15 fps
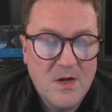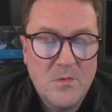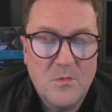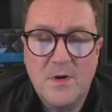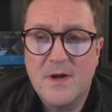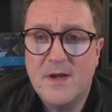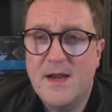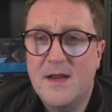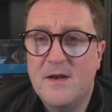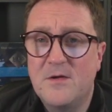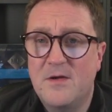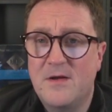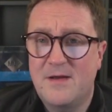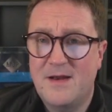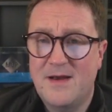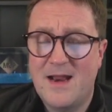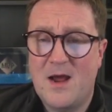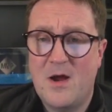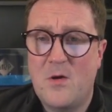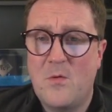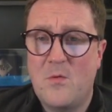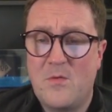What I get
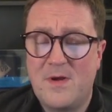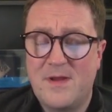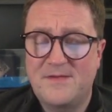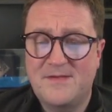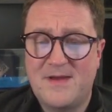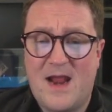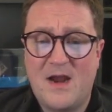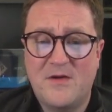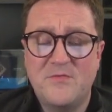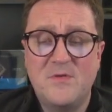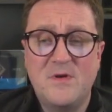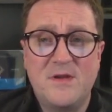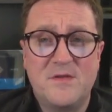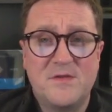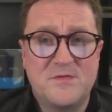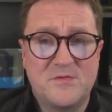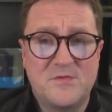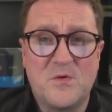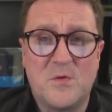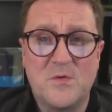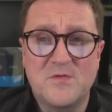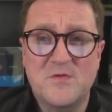now is actually the
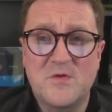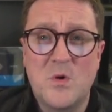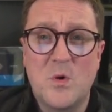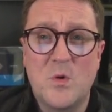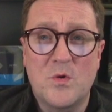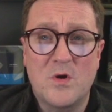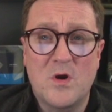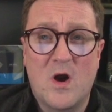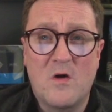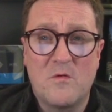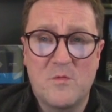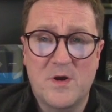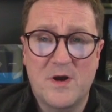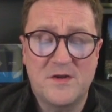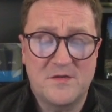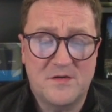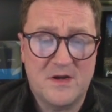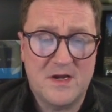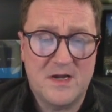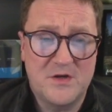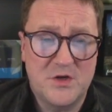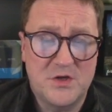source code of what
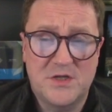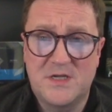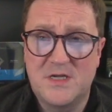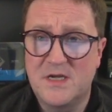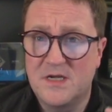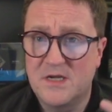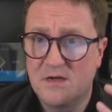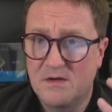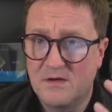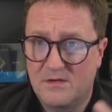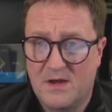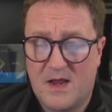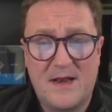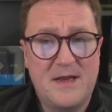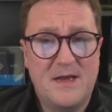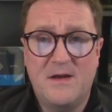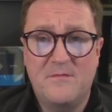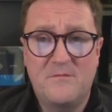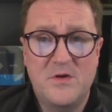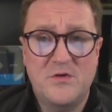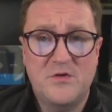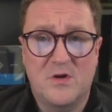I just did. I did it
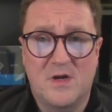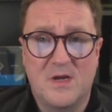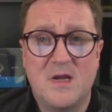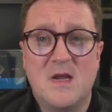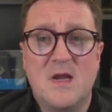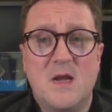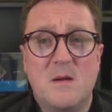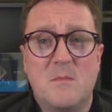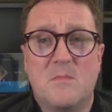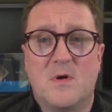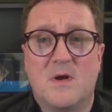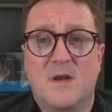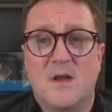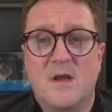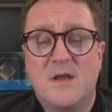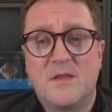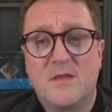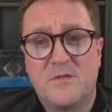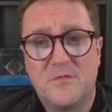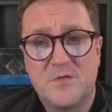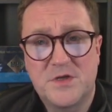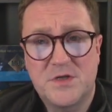visually, but
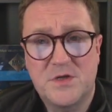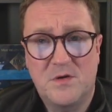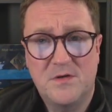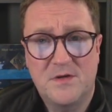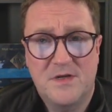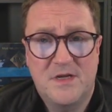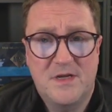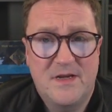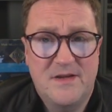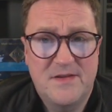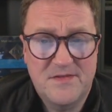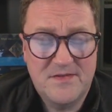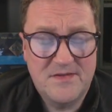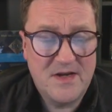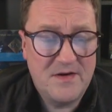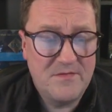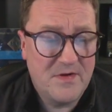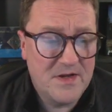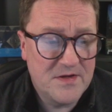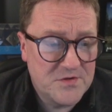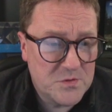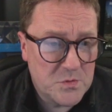the result is saved
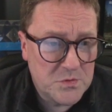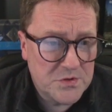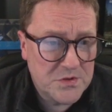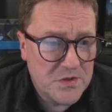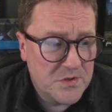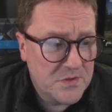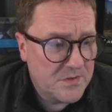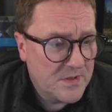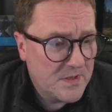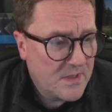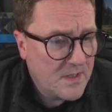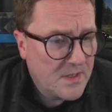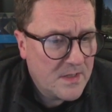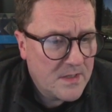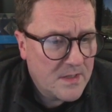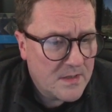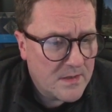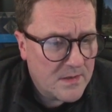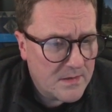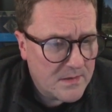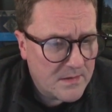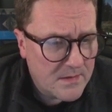as source code.
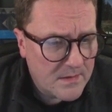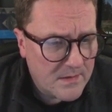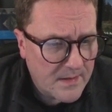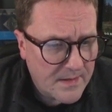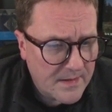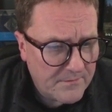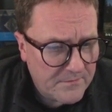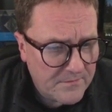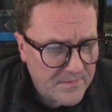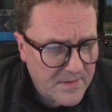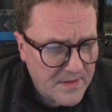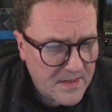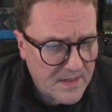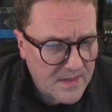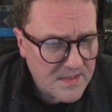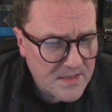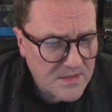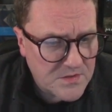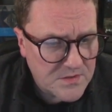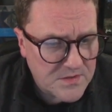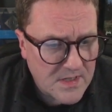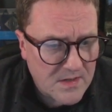And I think I need
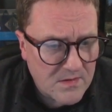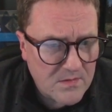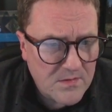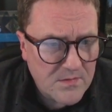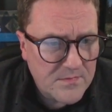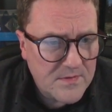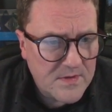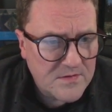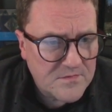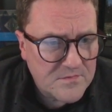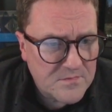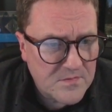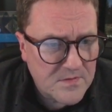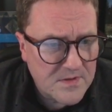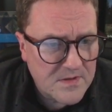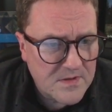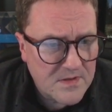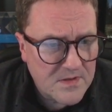to download this one